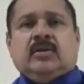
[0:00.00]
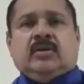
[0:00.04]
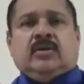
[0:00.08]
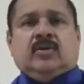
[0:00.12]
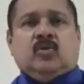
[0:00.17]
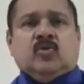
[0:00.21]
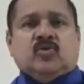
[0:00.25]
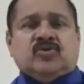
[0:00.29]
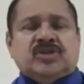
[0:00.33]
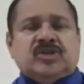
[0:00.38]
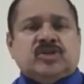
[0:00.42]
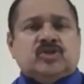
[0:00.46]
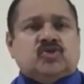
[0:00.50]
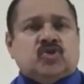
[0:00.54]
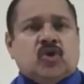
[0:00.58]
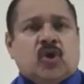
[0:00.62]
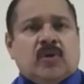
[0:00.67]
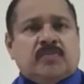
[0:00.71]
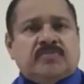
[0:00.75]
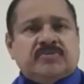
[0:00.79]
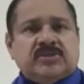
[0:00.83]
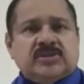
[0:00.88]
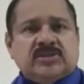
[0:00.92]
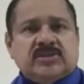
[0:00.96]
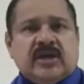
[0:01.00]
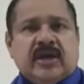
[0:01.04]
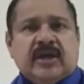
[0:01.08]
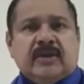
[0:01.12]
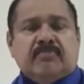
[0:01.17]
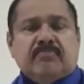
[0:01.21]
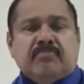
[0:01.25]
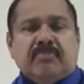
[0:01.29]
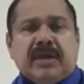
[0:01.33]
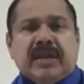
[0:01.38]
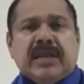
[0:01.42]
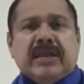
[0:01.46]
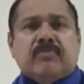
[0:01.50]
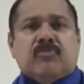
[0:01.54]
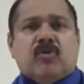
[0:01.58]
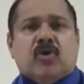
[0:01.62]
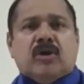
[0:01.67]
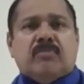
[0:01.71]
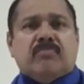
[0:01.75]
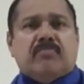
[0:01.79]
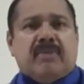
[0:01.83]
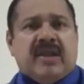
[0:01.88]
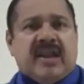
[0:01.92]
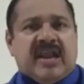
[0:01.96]
losing jobs, and many
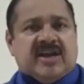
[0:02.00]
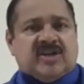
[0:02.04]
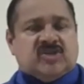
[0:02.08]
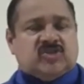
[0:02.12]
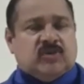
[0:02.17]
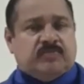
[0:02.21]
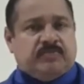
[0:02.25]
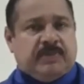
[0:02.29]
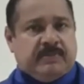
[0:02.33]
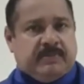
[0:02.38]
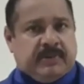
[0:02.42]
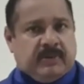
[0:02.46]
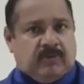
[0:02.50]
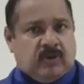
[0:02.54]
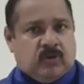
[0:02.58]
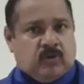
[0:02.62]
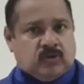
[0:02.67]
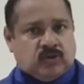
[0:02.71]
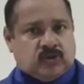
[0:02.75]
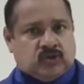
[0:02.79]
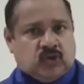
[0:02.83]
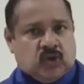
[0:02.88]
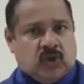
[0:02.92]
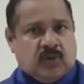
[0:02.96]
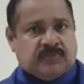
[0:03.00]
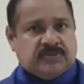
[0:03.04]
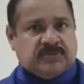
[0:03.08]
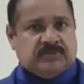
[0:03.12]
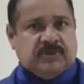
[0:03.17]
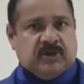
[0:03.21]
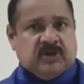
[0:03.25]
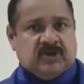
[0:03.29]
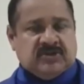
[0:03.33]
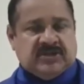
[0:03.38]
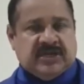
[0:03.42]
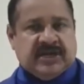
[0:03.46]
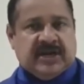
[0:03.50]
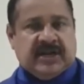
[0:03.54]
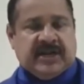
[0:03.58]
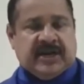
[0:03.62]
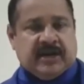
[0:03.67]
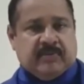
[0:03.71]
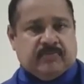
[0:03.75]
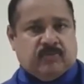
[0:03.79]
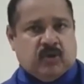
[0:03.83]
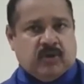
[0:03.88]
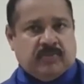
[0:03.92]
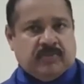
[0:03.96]
more millions of people will lose jobs because of cyclical
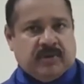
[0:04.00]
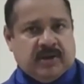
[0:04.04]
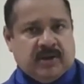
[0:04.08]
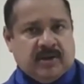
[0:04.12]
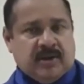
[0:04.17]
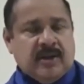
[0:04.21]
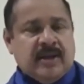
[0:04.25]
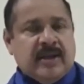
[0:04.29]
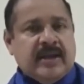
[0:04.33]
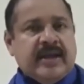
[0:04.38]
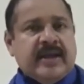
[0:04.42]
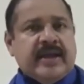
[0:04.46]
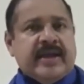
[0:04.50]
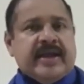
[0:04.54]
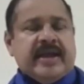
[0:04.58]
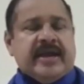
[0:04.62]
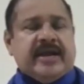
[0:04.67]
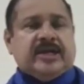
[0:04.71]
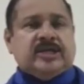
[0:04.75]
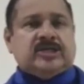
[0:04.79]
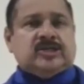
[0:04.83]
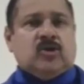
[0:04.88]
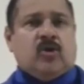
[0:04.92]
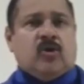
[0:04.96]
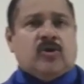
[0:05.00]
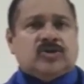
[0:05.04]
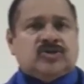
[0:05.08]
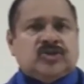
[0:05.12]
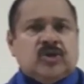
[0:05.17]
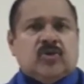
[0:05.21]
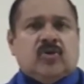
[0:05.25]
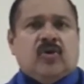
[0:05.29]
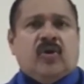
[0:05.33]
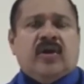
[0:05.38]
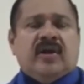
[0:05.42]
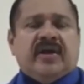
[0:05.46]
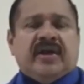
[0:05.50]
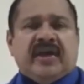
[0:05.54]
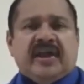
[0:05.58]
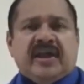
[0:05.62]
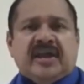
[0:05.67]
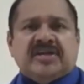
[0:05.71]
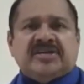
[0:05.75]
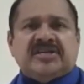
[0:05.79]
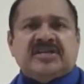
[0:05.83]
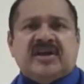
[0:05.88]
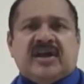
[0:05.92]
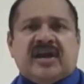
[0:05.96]
unemployment. It is also called
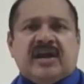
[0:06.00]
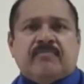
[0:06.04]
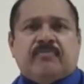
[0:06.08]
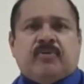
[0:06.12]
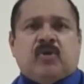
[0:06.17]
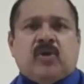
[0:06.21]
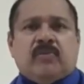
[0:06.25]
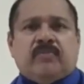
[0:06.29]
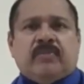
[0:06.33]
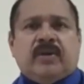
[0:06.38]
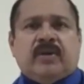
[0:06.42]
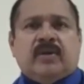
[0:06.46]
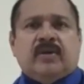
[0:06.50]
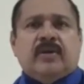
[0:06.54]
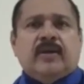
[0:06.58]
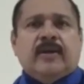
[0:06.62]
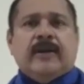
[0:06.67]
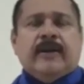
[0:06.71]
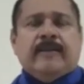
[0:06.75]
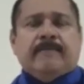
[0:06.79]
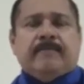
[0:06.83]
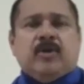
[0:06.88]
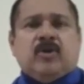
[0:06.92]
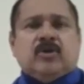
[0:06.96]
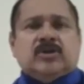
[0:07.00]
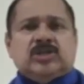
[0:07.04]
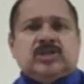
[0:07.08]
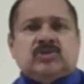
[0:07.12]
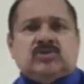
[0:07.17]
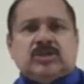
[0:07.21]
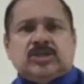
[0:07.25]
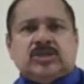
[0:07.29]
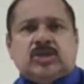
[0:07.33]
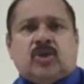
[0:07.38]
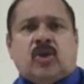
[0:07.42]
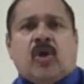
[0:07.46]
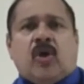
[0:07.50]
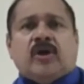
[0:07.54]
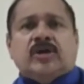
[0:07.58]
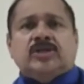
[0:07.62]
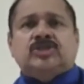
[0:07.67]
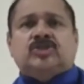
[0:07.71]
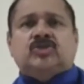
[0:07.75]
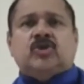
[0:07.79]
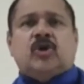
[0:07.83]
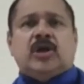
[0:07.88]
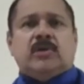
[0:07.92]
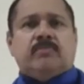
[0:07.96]
Keynesian unemployment because it was
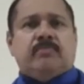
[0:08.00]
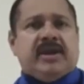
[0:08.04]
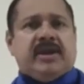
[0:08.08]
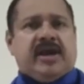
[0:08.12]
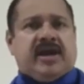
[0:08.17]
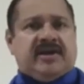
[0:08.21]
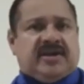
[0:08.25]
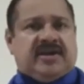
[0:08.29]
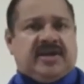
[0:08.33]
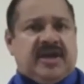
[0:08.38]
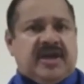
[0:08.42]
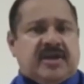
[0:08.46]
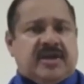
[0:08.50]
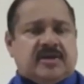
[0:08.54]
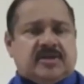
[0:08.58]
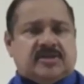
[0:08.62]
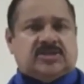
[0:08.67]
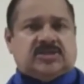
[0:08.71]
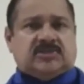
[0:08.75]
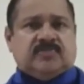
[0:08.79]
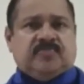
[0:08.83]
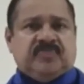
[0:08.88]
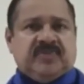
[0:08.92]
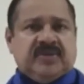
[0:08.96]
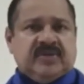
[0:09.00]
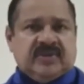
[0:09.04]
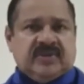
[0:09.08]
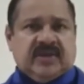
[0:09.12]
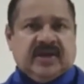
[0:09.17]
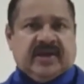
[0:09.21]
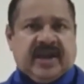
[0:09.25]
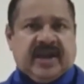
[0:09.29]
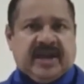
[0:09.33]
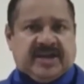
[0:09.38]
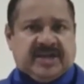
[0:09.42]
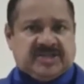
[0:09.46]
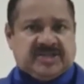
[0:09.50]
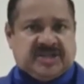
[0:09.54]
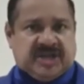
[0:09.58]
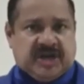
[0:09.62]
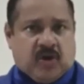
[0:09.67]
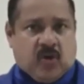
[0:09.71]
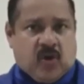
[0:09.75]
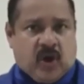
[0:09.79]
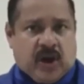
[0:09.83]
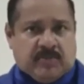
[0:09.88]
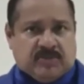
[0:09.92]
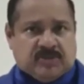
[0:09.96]
Lord John Maynard Keynes, the greatest
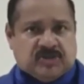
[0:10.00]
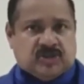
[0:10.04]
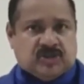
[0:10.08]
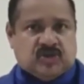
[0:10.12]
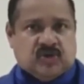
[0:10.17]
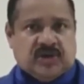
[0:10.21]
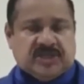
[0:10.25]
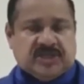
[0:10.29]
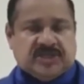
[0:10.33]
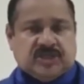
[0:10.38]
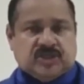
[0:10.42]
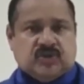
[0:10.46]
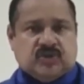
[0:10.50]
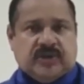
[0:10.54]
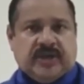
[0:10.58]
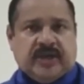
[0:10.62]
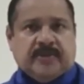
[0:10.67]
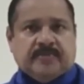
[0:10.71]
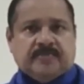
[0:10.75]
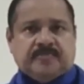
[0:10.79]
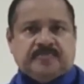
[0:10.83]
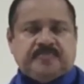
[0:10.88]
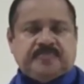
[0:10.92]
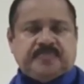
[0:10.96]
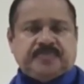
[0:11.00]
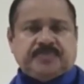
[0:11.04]
economist of the 20th century,